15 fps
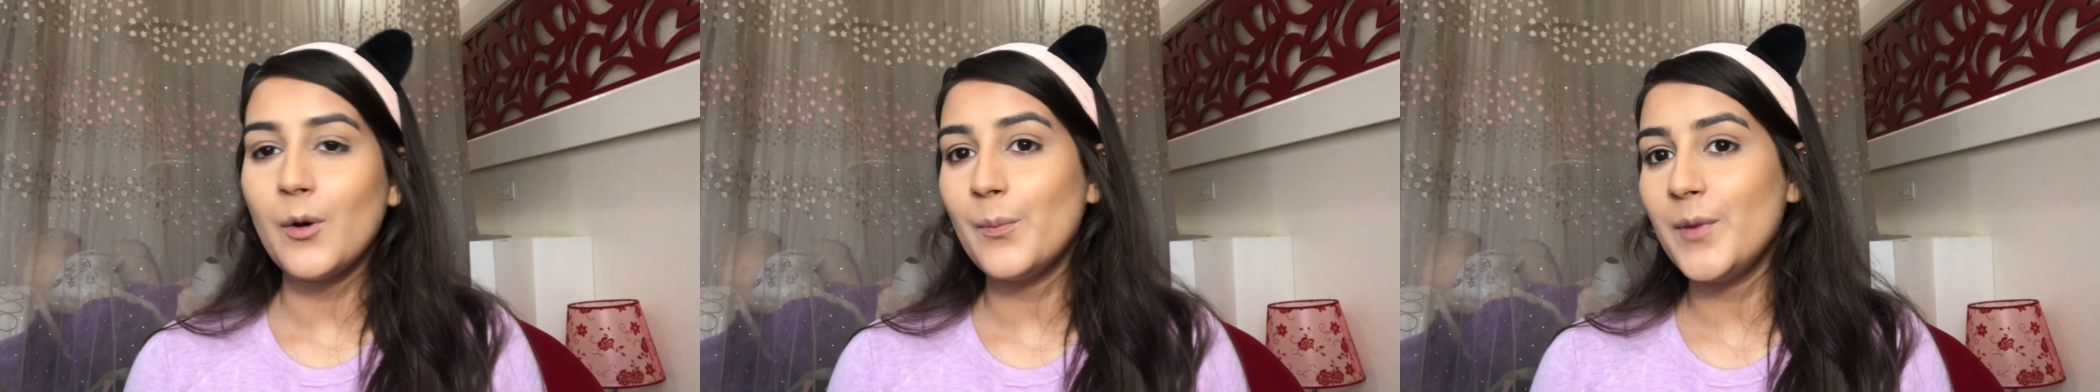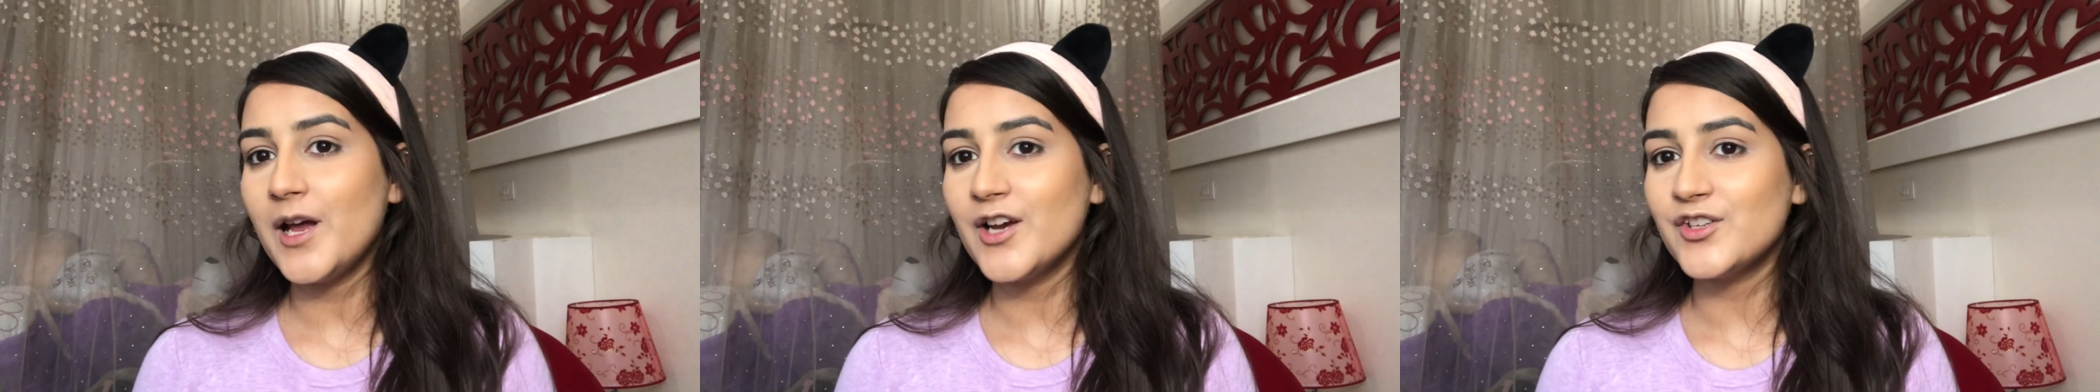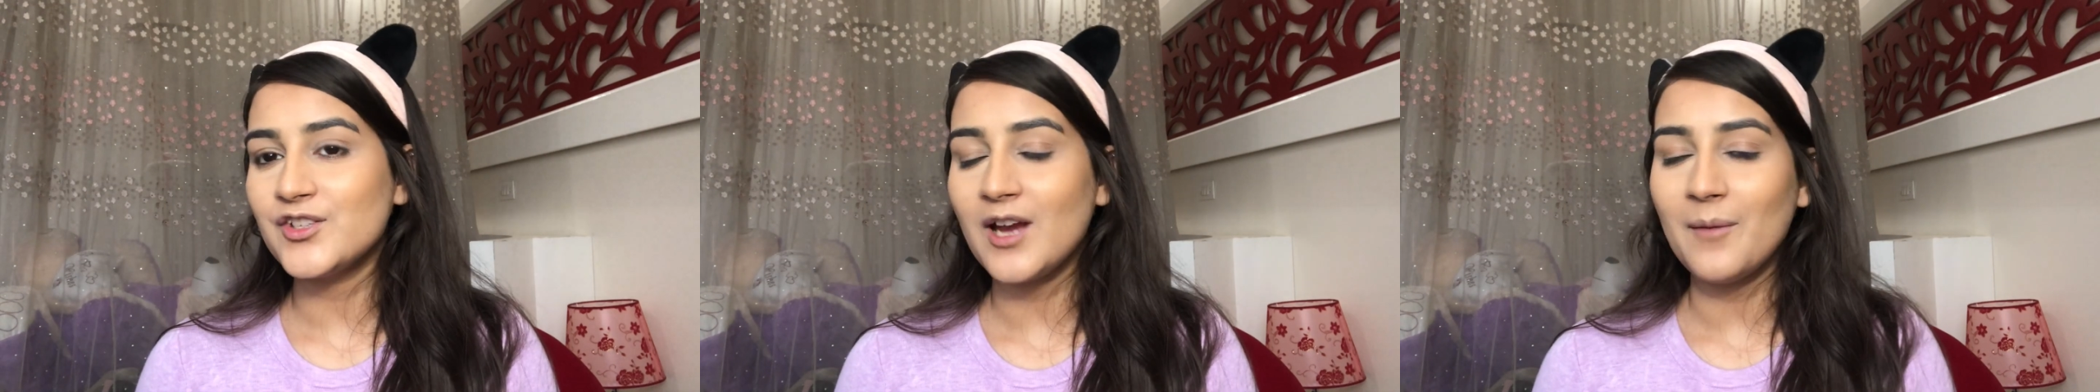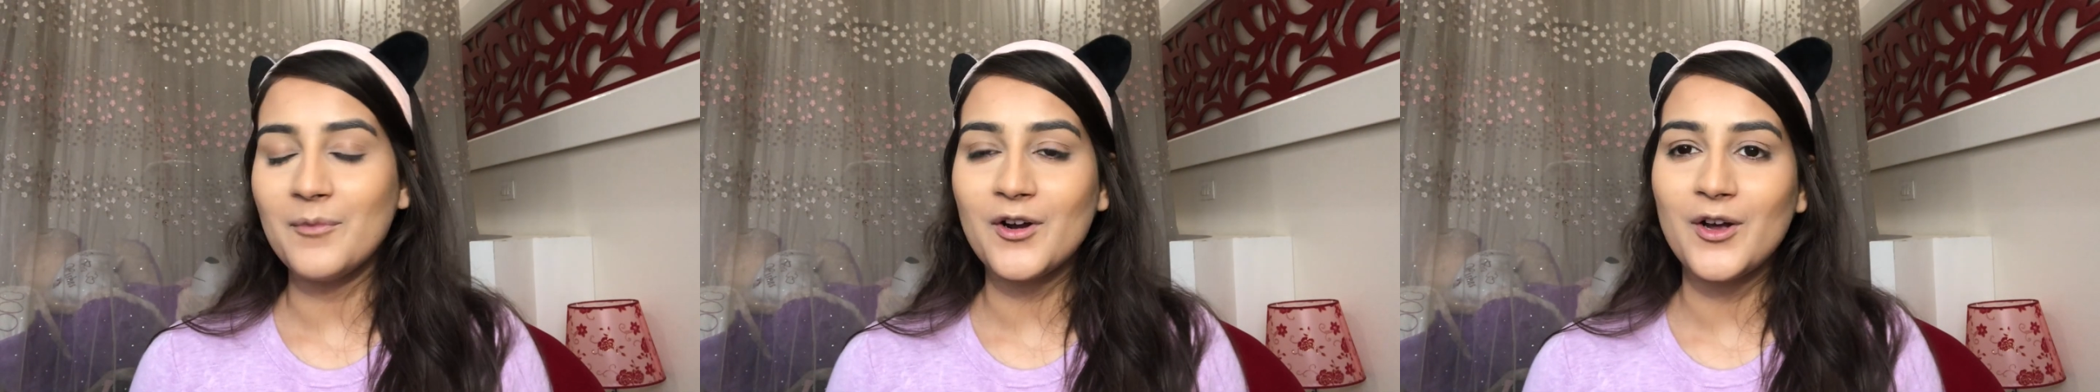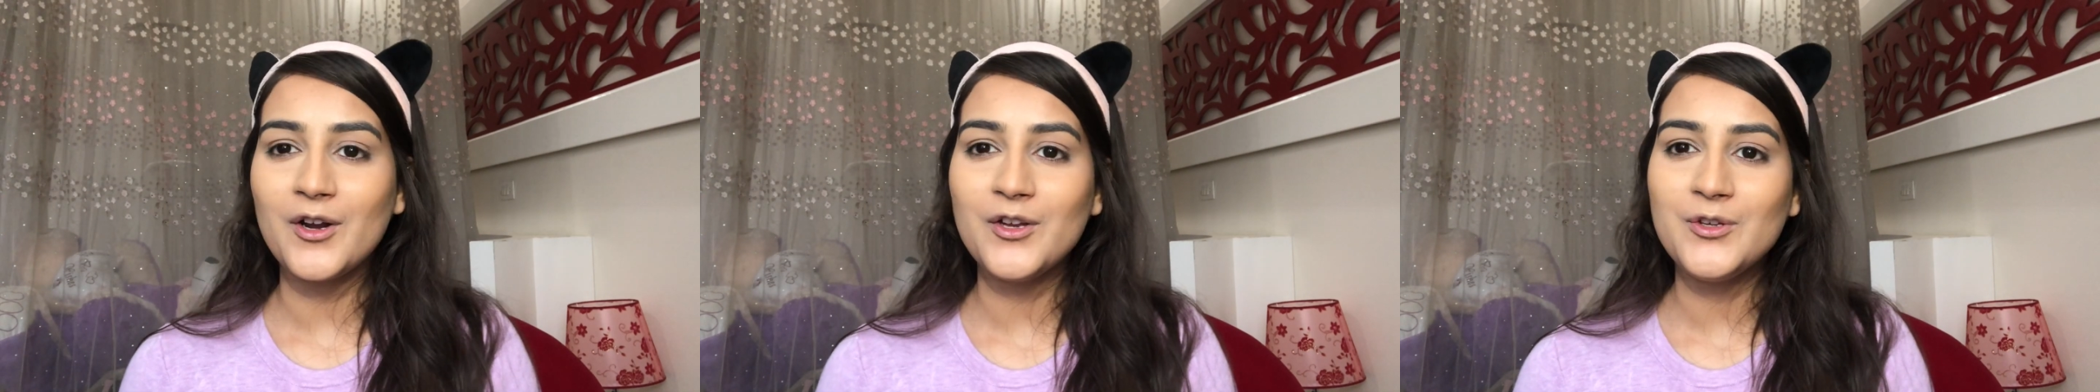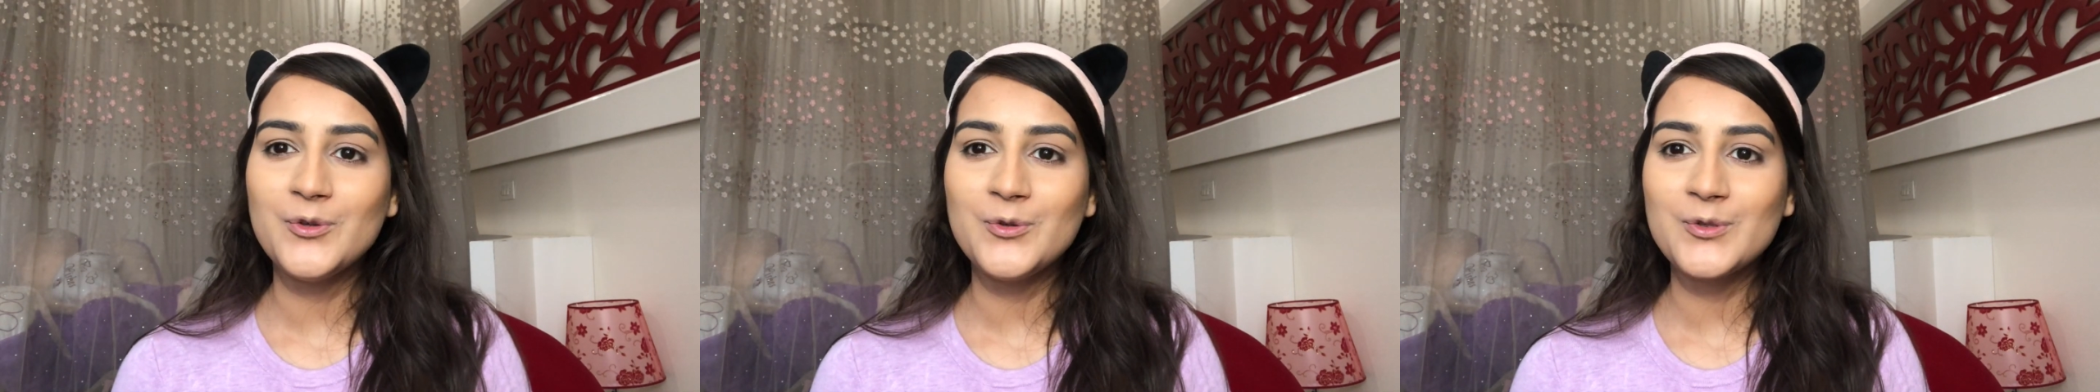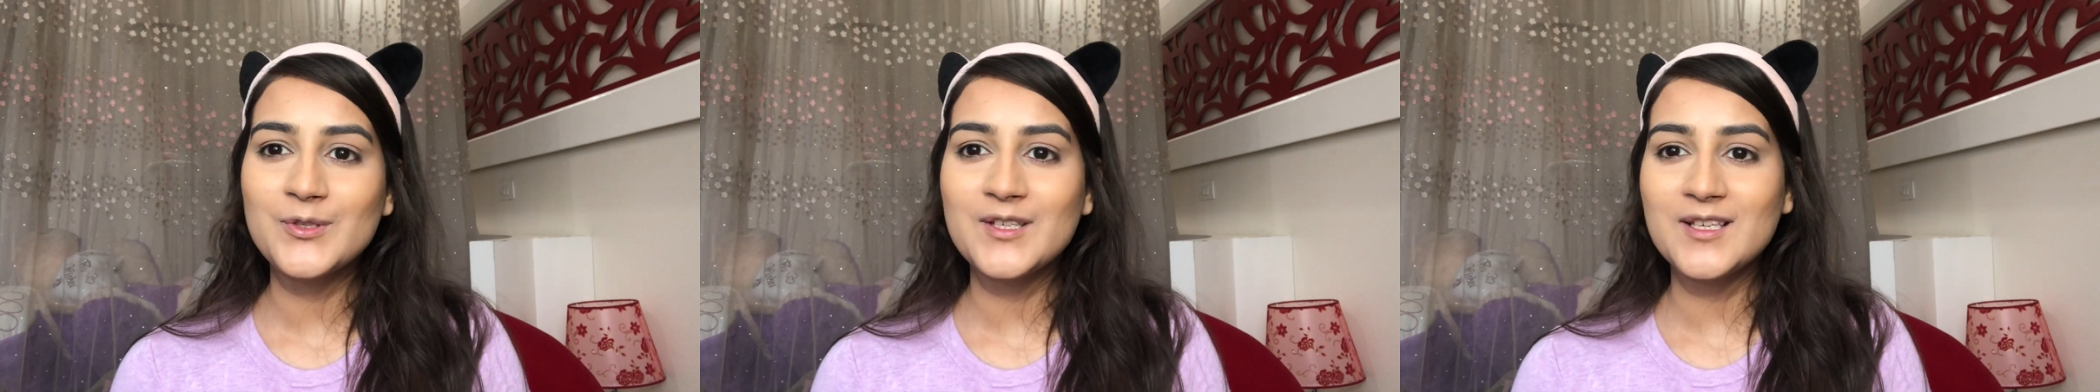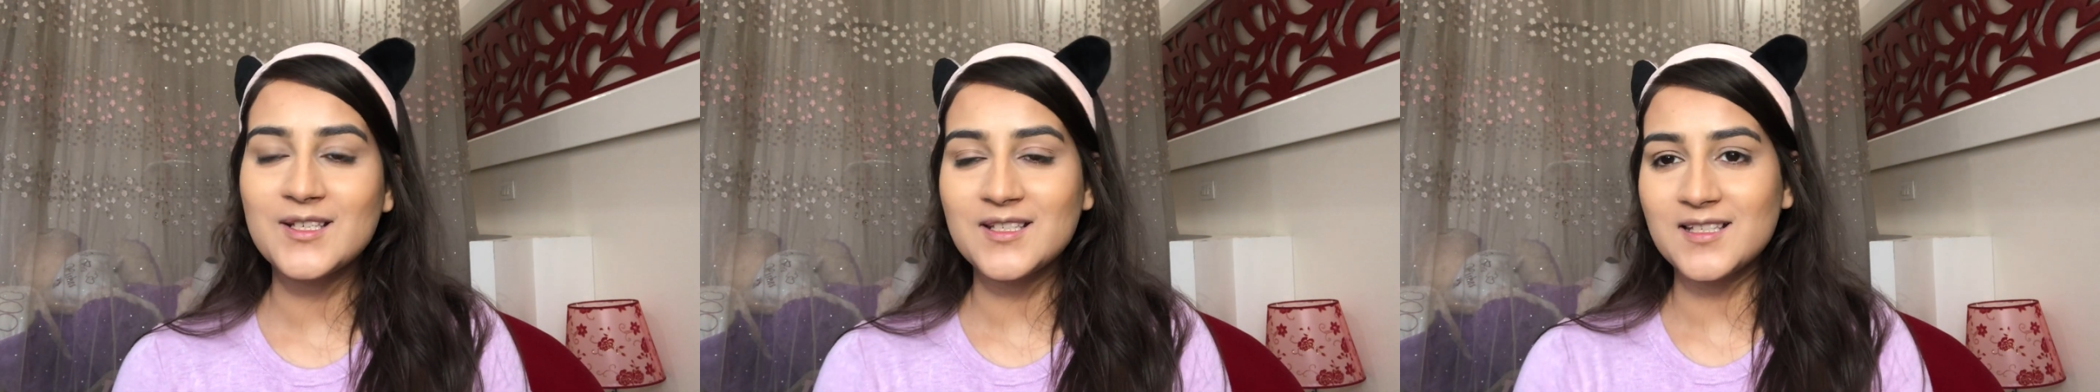blush, I'm gonna use
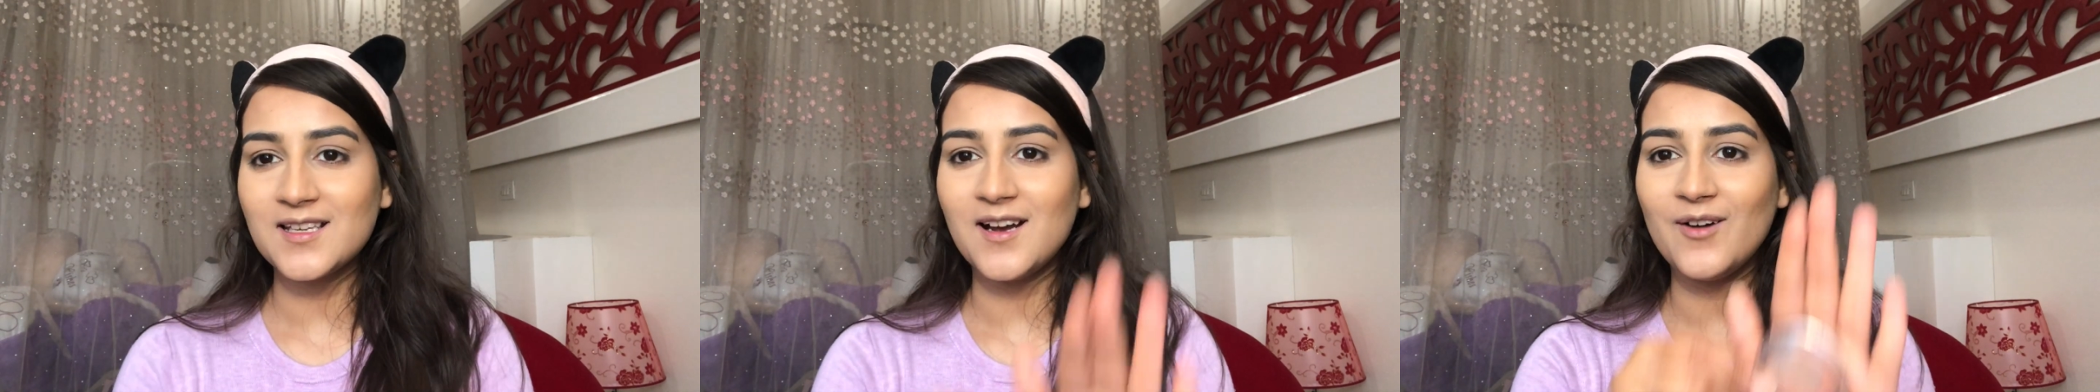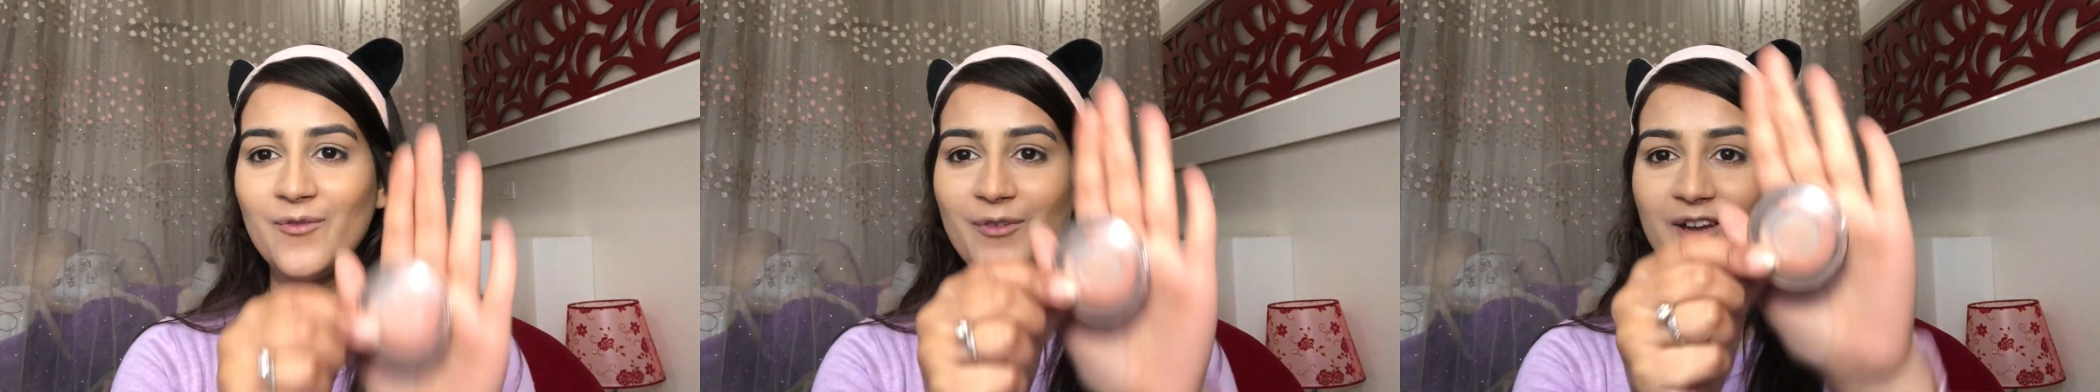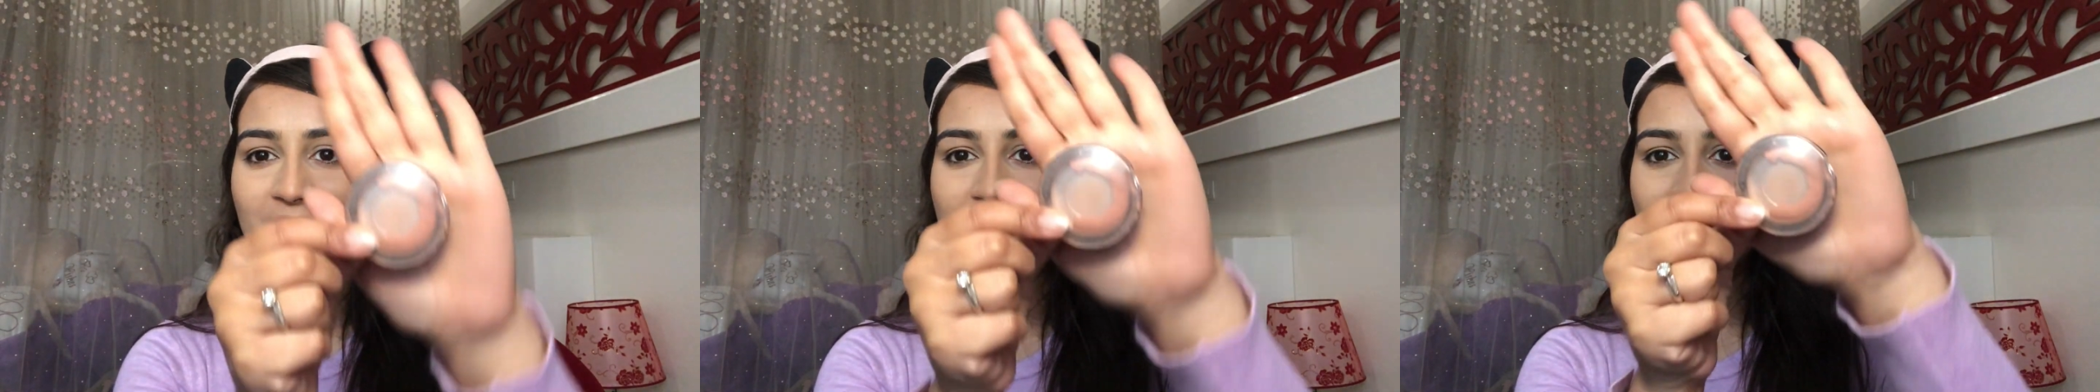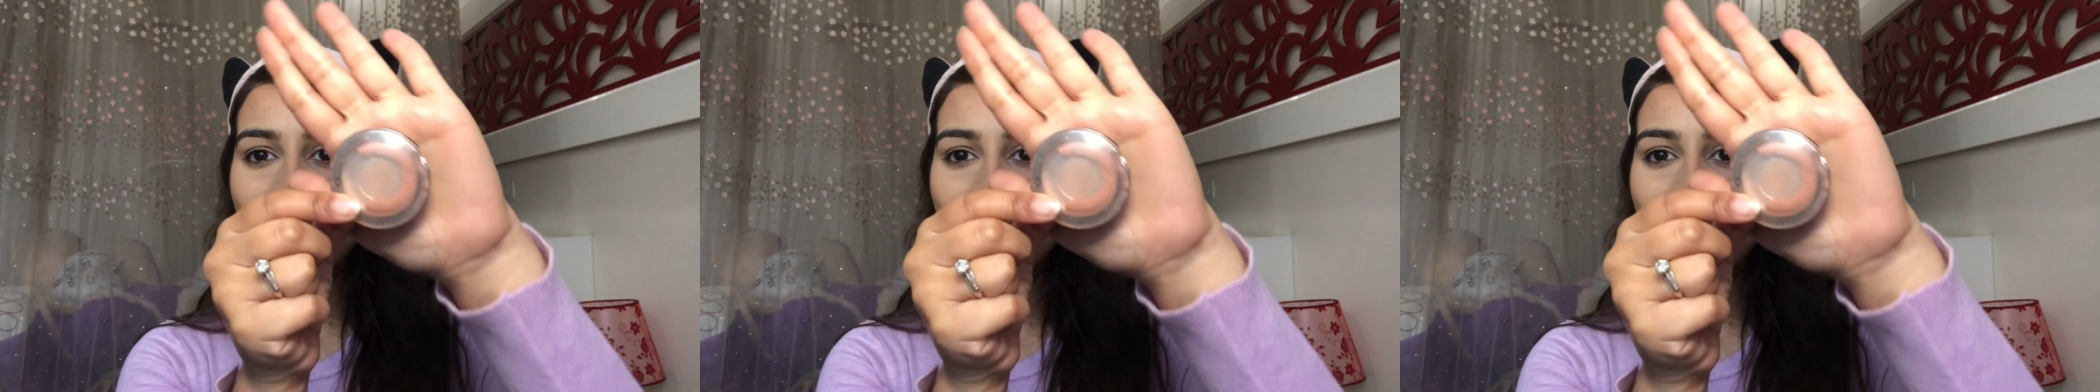this very